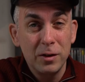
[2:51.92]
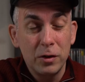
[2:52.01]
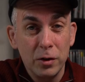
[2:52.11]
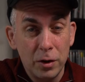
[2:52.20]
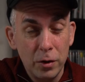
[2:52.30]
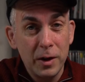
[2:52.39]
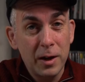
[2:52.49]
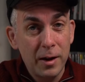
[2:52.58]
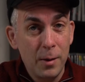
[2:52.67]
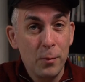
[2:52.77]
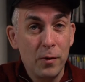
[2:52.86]
the security
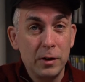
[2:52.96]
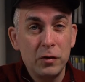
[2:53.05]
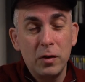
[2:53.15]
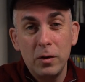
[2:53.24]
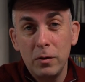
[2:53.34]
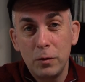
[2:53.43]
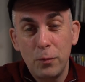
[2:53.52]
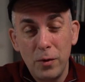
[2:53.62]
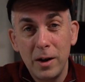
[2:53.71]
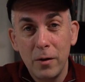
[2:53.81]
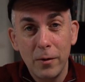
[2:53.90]
cameras
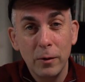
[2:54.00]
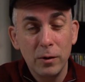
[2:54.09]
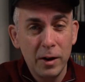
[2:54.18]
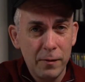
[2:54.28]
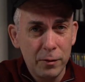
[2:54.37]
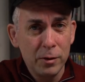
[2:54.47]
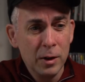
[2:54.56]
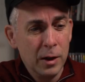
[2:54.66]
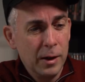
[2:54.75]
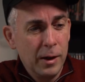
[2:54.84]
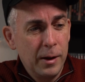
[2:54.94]
spread around the level.
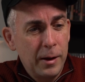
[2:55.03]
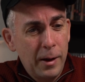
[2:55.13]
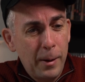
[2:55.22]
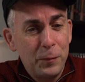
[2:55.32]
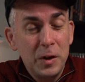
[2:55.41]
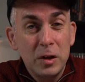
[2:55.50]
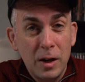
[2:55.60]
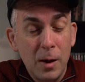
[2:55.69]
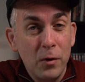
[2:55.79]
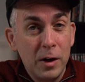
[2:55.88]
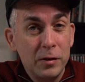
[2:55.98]
These
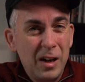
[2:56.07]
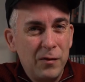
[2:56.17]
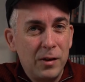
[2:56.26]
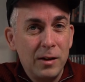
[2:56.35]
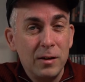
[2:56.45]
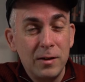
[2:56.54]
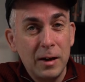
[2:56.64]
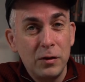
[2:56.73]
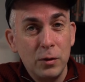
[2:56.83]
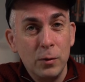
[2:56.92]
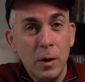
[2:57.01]
cameras, if they
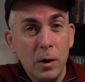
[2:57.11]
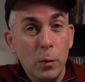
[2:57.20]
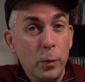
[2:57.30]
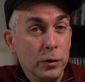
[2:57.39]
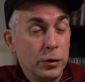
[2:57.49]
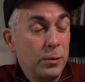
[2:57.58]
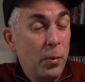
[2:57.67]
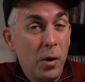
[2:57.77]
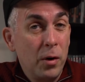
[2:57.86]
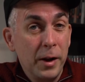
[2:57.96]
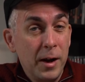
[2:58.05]
detect you, will
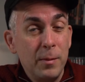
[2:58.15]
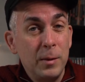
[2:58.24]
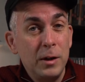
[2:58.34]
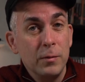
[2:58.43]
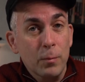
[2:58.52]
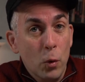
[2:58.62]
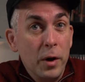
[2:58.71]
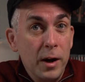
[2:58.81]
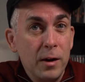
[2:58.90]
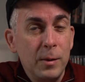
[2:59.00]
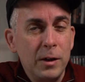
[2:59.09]
spawn enemies, more
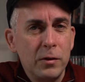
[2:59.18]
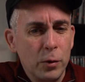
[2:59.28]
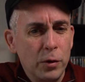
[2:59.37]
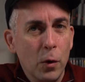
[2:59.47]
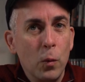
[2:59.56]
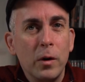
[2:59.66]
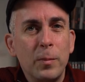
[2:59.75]
enemies, so you don't want